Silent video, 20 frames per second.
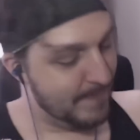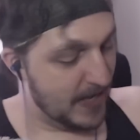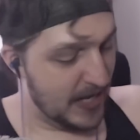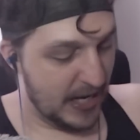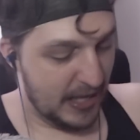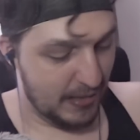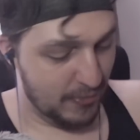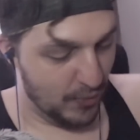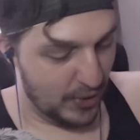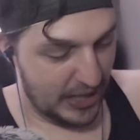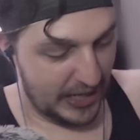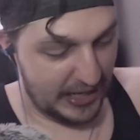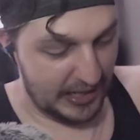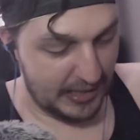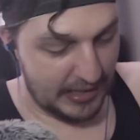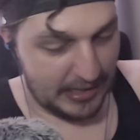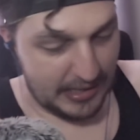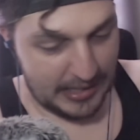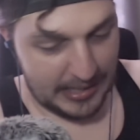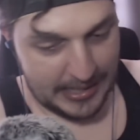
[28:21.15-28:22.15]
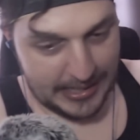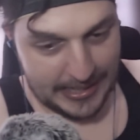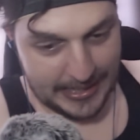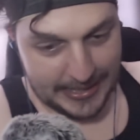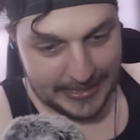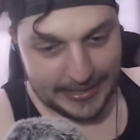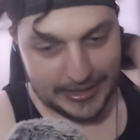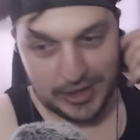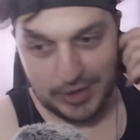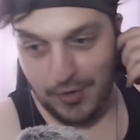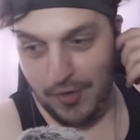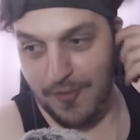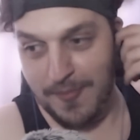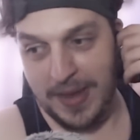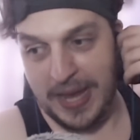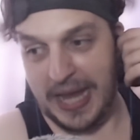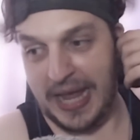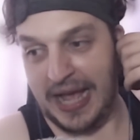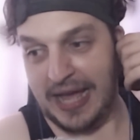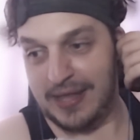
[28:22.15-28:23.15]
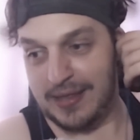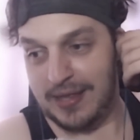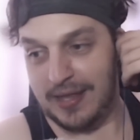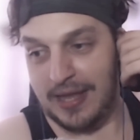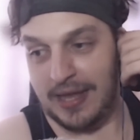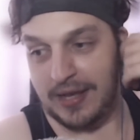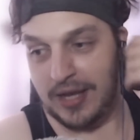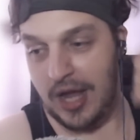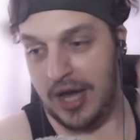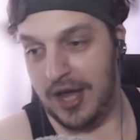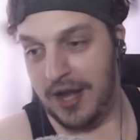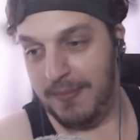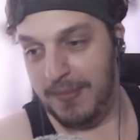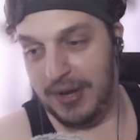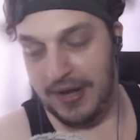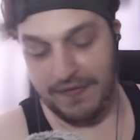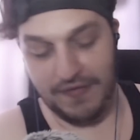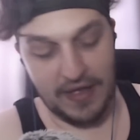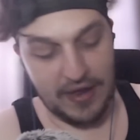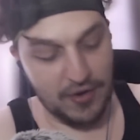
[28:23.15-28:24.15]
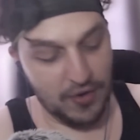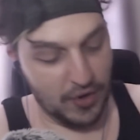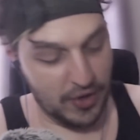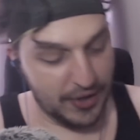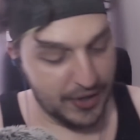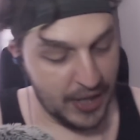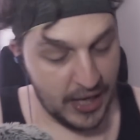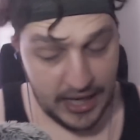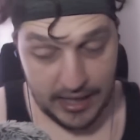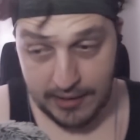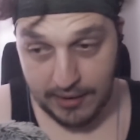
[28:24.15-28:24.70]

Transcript: It is what it is. Screw Mikasa and Armin if they're not on.